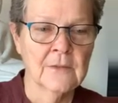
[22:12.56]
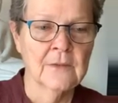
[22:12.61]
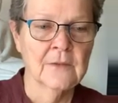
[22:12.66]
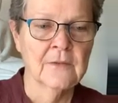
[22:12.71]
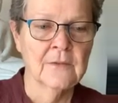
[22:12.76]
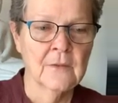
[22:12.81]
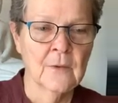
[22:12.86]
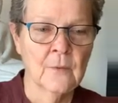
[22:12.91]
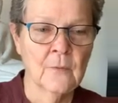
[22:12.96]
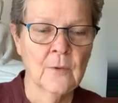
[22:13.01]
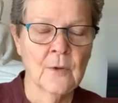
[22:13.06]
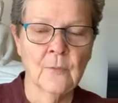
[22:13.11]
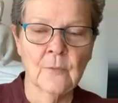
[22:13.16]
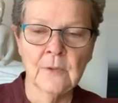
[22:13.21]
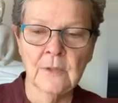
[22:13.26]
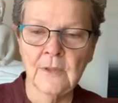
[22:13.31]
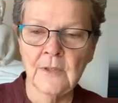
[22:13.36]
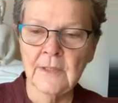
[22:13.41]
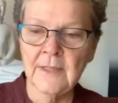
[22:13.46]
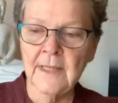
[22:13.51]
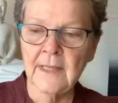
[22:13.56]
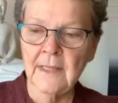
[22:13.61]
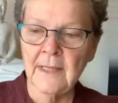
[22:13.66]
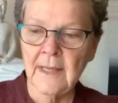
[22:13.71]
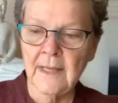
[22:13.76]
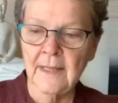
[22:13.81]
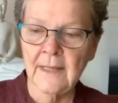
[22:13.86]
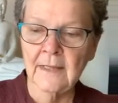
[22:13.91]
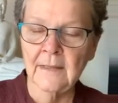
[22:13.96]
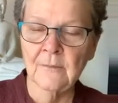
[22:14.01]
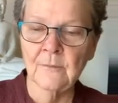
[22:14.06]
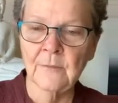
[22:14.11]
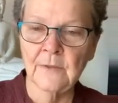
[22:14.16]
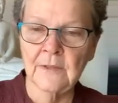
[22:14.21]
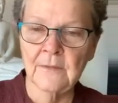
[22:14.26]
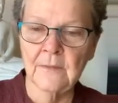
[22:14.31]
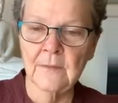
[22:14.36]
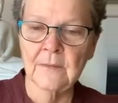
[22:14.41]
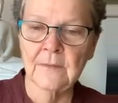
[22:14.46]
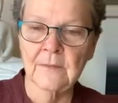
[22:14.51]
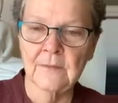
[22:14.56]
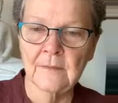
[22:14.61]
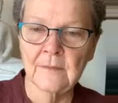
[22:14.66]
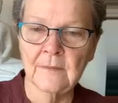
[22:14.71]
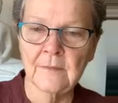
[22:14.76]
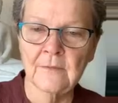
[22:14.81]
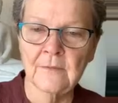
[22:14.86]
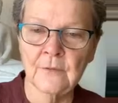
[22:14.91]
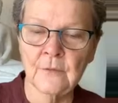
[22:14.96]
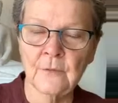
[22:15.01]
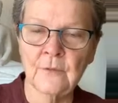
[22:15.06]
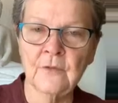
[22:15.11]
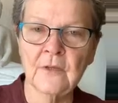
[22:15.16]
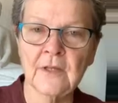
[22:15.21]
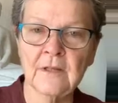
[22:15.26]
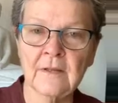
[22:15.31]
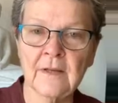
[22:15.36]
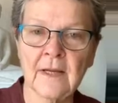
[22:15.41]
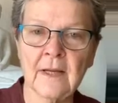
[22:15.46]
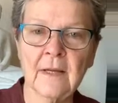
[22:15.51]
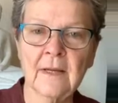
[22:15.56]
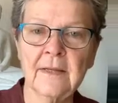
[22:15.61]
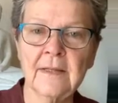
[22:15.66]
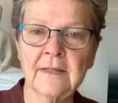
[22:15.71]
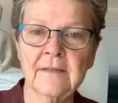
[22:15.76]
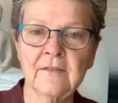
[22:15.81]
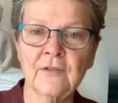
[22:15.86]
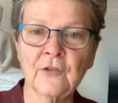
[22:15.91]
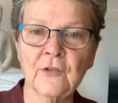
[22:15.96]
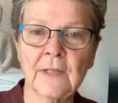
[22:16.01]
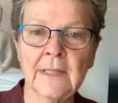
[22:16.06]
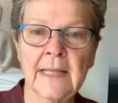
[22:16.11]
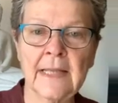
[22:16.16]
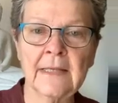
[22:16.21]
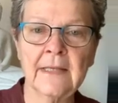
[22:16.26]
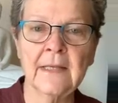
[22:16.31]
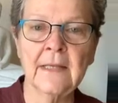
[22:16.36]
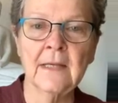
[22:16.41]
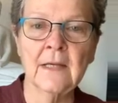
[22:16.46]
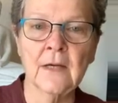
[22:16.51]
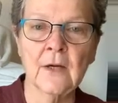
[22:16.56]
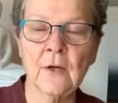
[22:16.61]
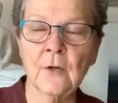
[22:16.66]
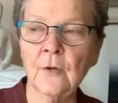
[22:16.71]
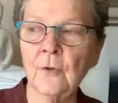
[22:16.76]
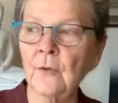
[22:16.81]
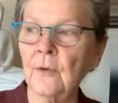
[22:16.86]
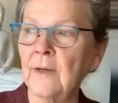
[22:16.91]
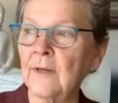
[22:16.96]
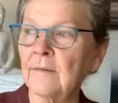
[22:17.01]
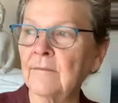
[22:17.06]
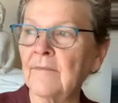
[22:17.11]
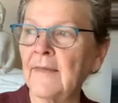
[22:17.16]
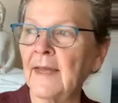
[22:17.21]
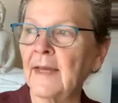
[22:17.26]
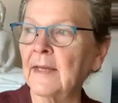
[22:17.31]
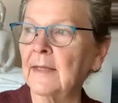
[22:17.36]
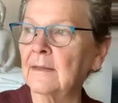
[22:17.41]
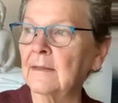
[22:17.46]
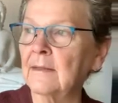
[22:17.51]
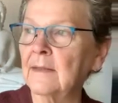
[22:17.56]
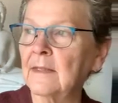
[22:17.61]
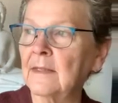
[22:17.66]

So what we're looking at with sunyata is just letting go of that